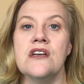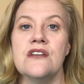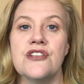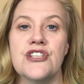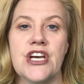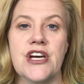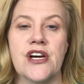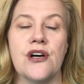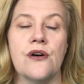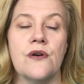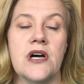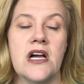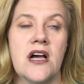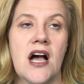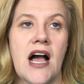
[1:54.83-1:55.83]
So
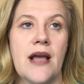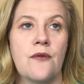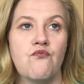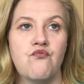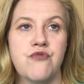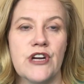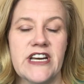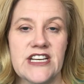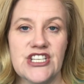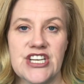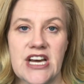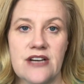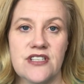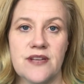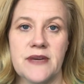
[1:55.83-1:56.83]
I reached
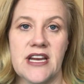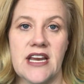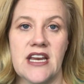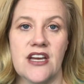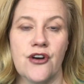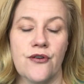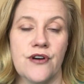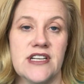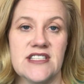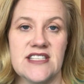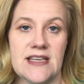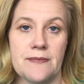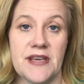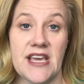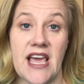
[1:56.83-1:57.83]
out to my current
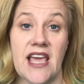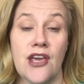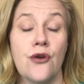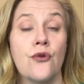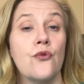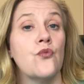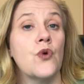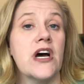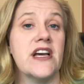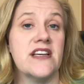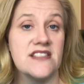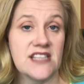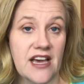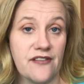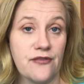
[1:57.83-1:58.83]
CPA, who
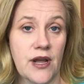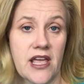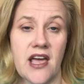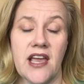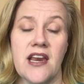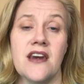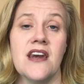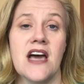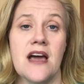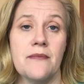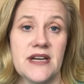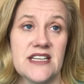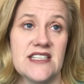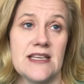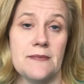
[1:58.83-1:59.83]
was FYI not
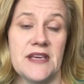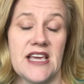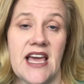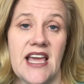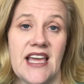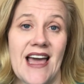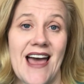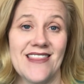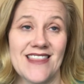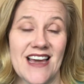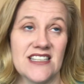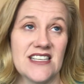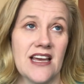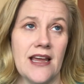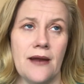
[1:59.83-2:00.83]
my CPA at
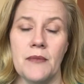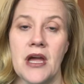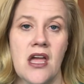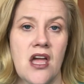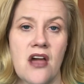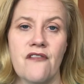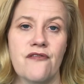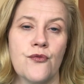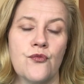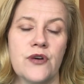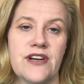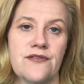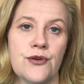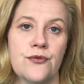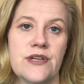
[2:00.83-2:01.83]
that time. For
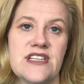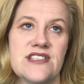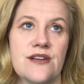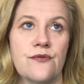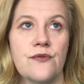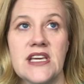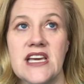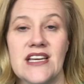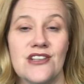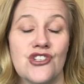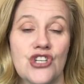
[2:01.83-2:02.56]
whatever reason, we had